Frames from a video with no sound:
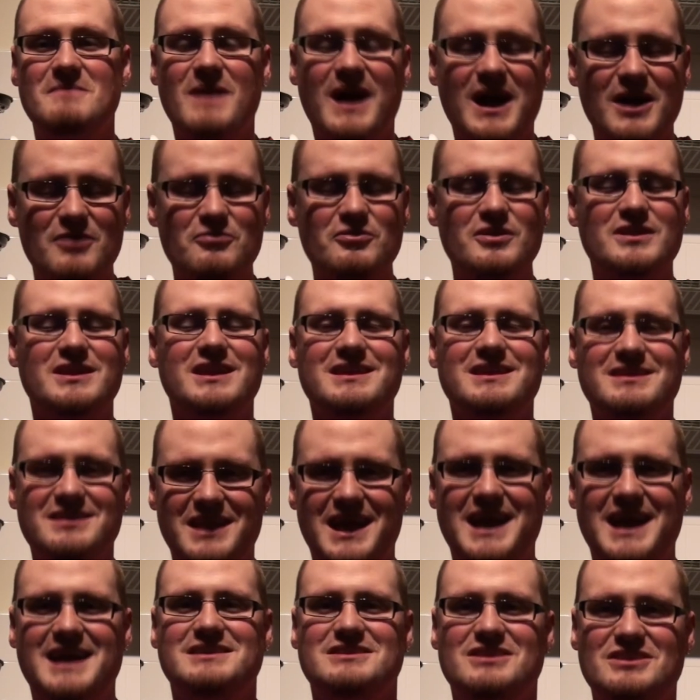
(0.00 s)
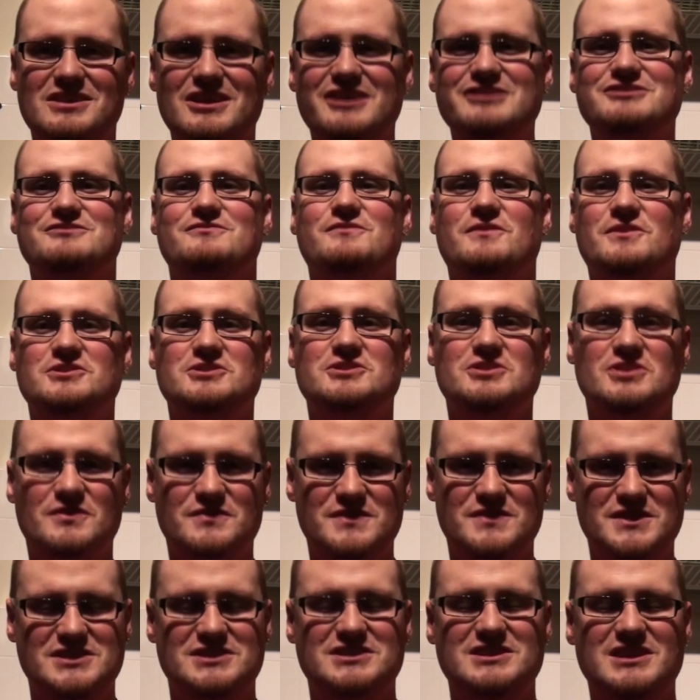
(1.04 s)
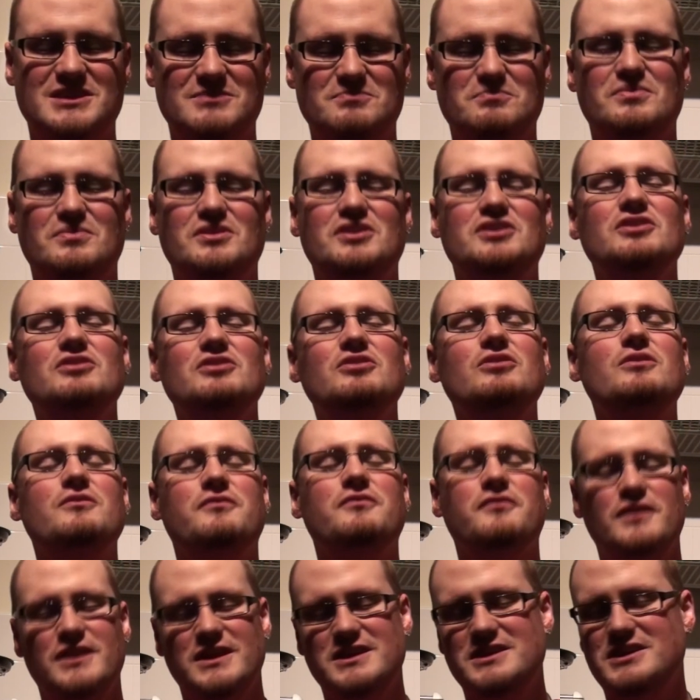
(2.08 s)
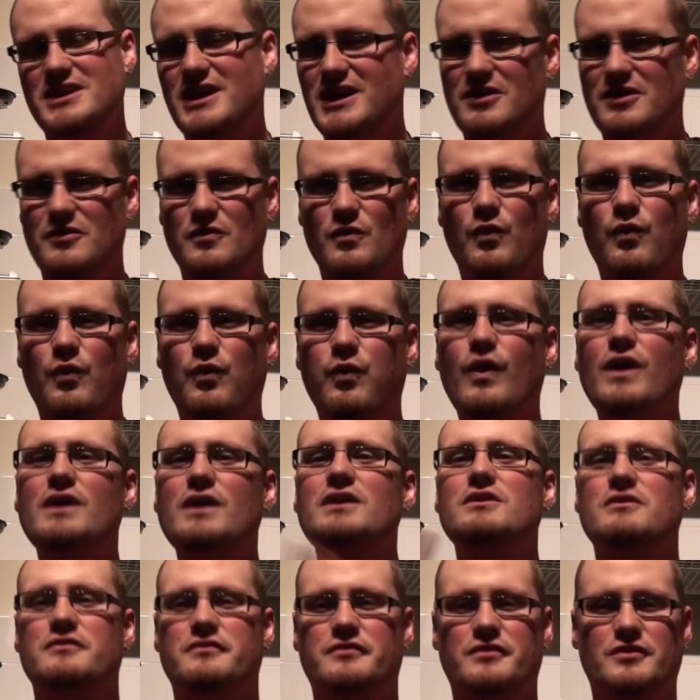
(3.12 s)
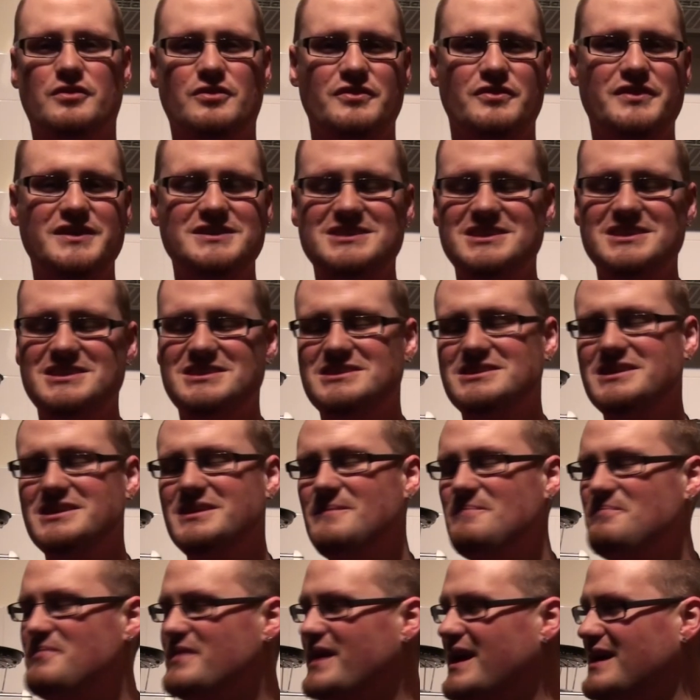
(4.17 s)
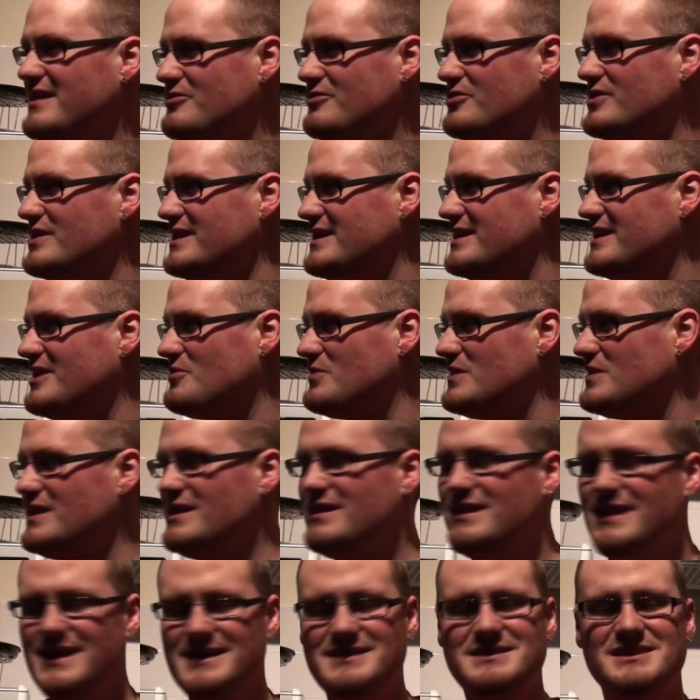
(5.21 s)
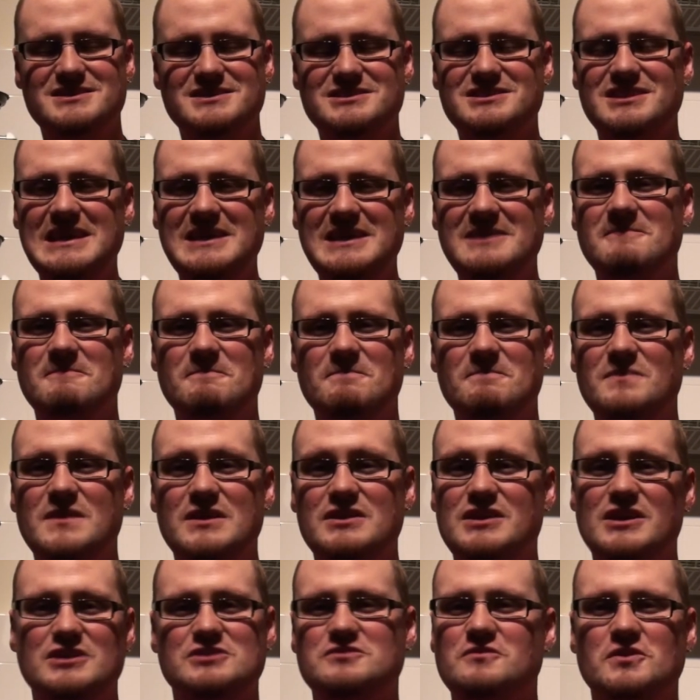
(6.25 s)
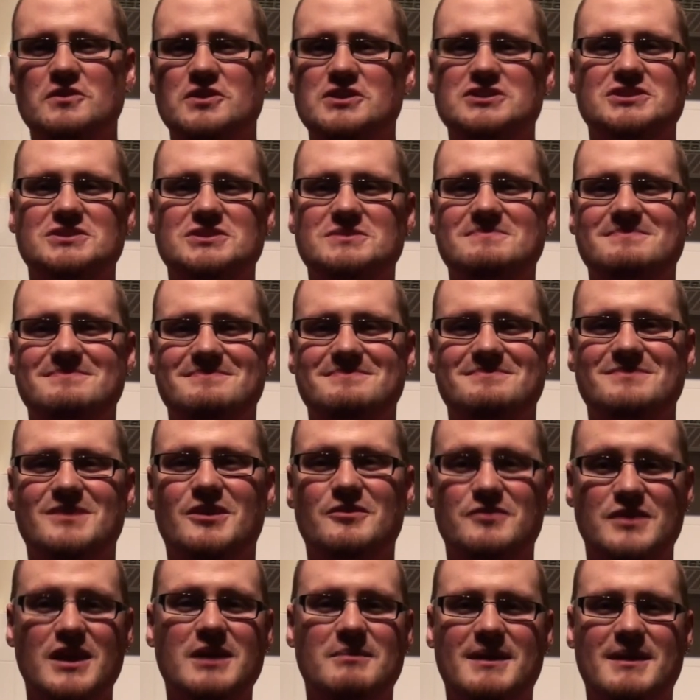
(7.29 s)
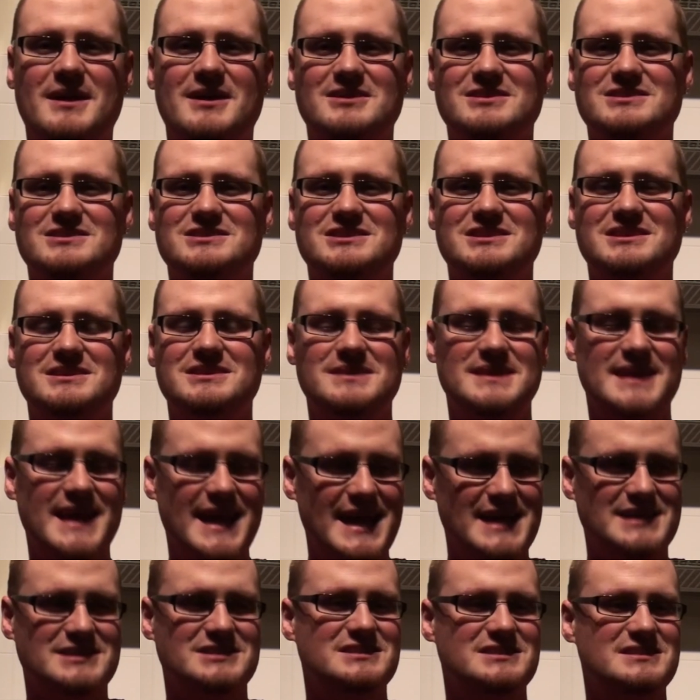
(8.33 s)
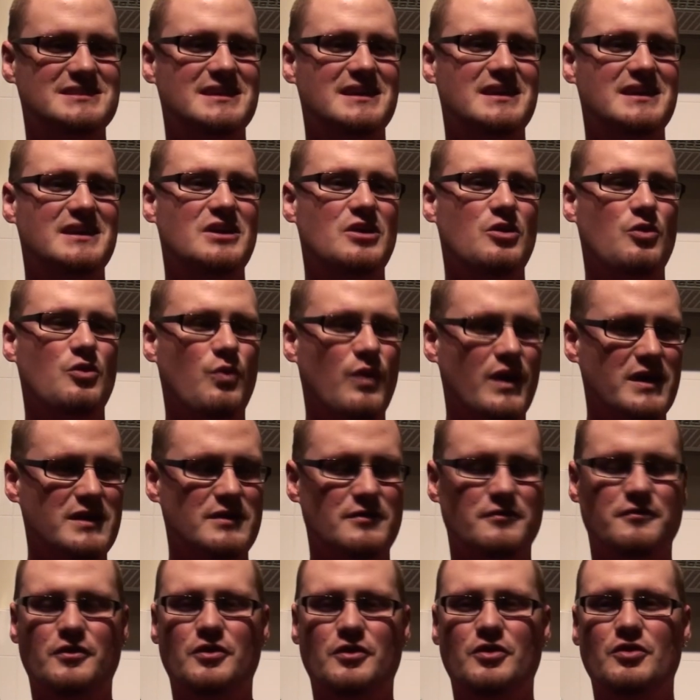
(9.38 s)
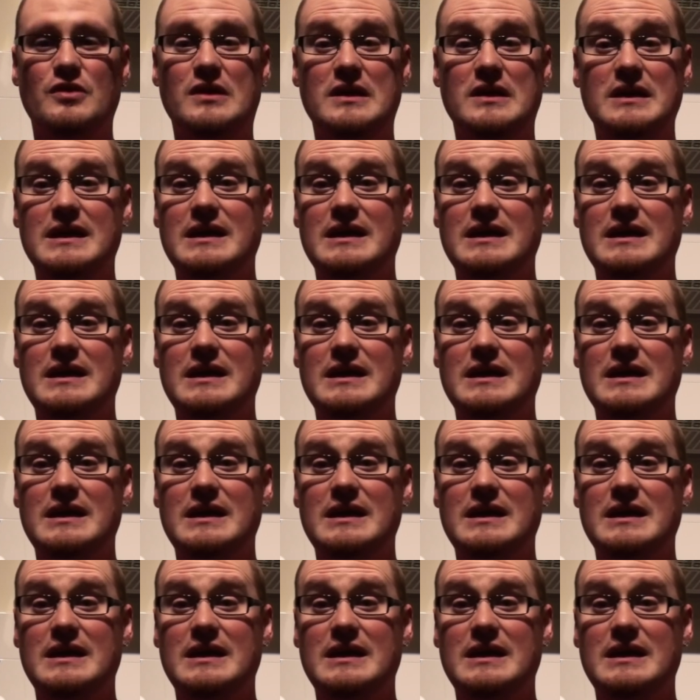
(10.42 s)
I really like the Dutch version of this scene. Beautifully done, wonderful. This is I really like this scene, the Dutch version. of the American scene. Yes, wonderful.